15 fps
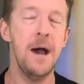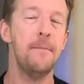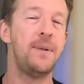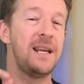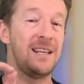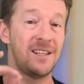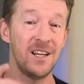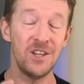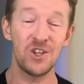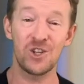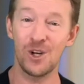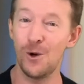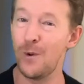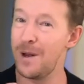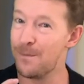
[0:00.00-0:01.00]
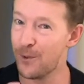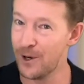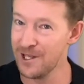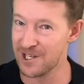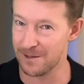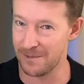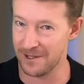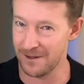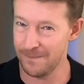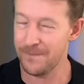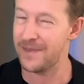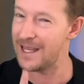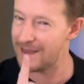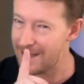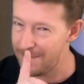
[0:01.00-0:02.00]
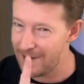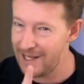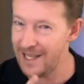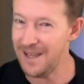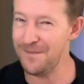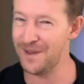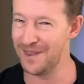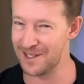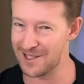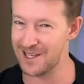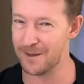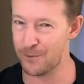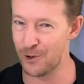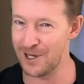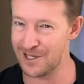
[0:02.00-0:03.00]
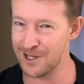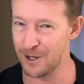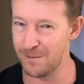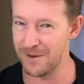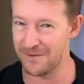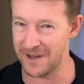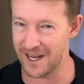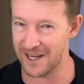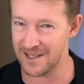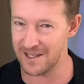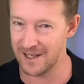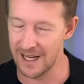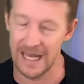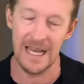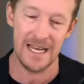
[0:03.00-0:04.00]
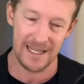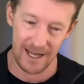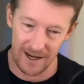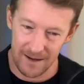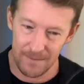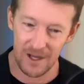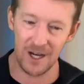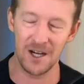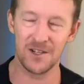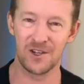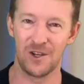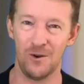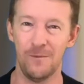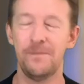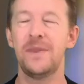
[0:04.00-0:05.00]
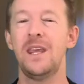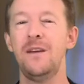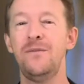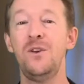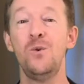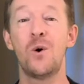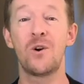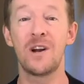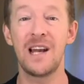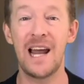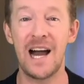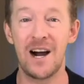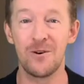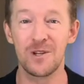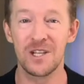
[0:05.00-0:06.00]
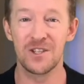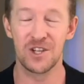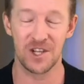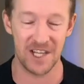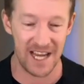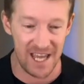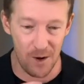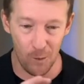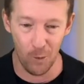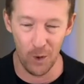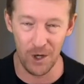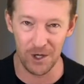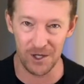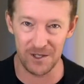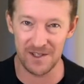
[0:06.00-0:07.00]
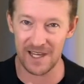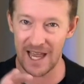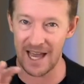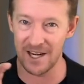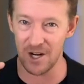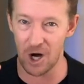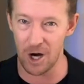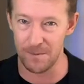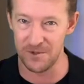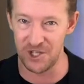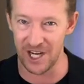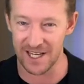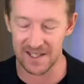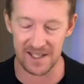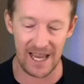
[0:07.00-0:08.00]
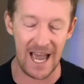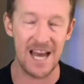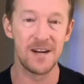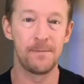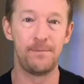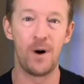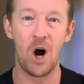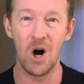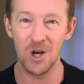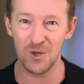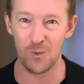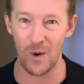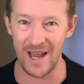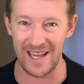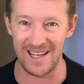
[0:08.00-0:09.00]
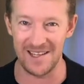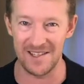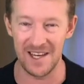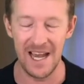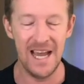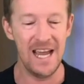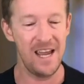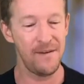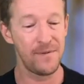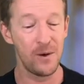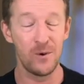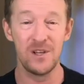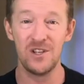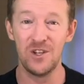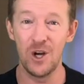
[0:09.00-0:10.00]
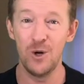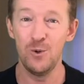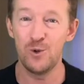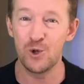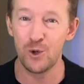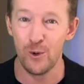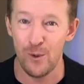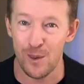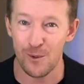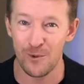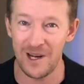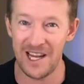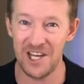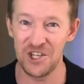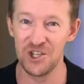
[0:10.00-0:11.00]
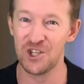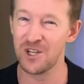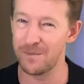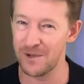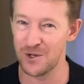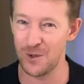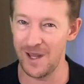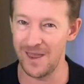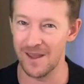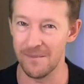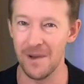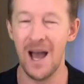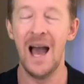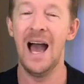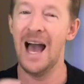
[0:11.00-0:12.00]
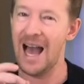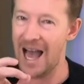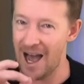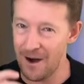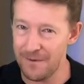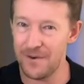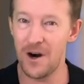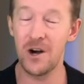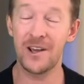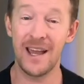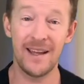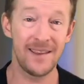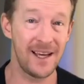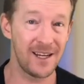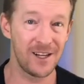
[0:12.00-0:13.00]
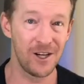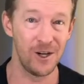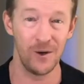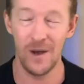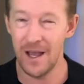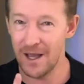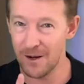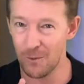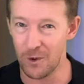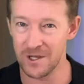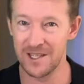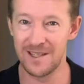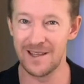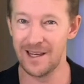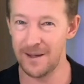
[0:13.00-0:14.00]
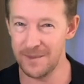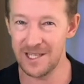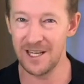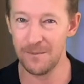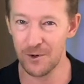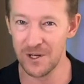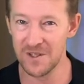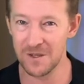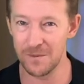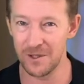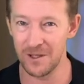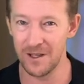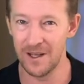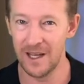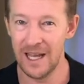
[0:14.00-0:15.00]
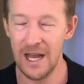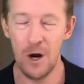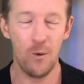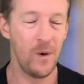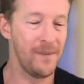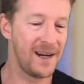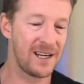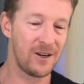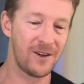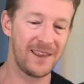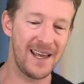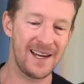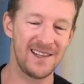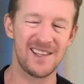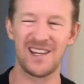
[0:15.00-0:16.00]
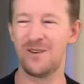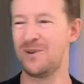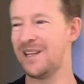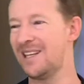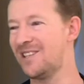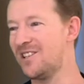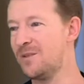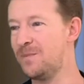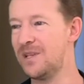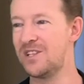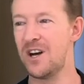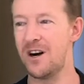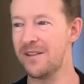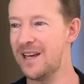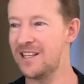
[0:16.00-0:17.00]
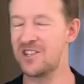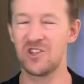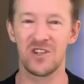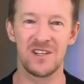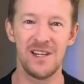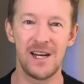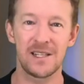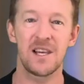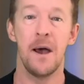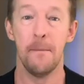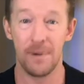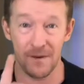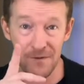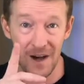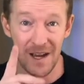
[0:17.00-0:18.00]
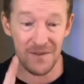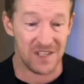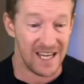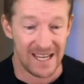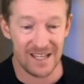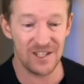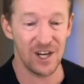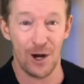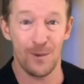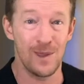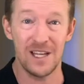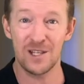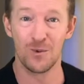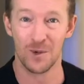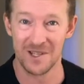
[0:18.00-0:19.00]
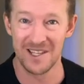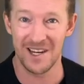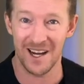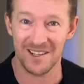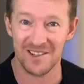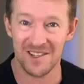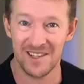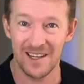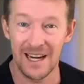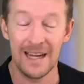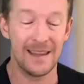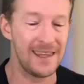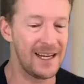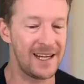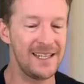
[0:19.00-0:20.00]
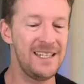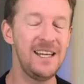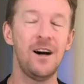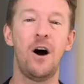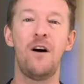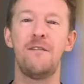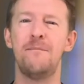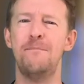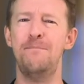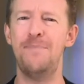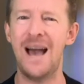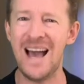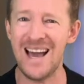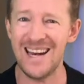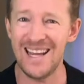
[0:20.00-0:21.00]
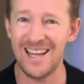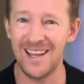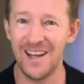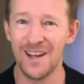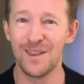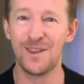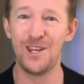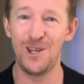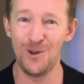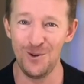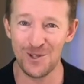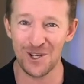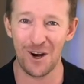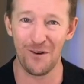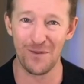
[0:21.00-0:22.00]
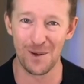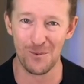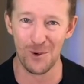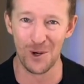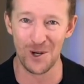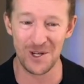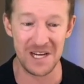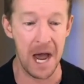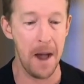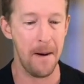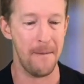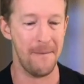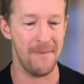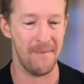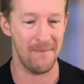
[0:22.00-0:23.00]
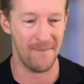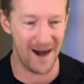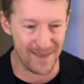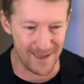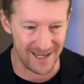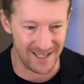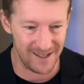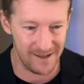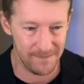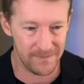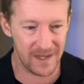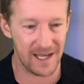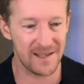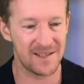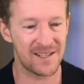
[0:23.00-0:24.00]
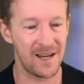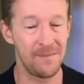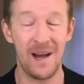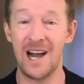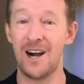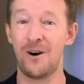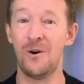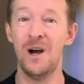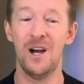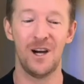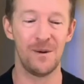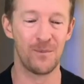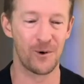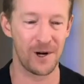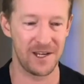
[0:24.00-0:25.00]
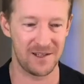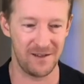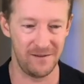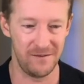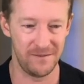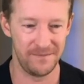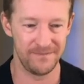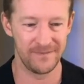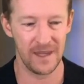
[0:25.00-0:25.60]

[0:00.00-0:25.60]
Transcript: But it does show in principle that they believe in the slippery slope effect. Now let me ask you, if you are allowed to take words and objects and part ways, if there is no truth relationship between them, how far can that go and what is the limiting principle? We might look at that and say, well, that's just bizarre, that's just nuts. But 5 seconds ago, this was nuts. The idea of banning the use of the word mother as somehow oppressive.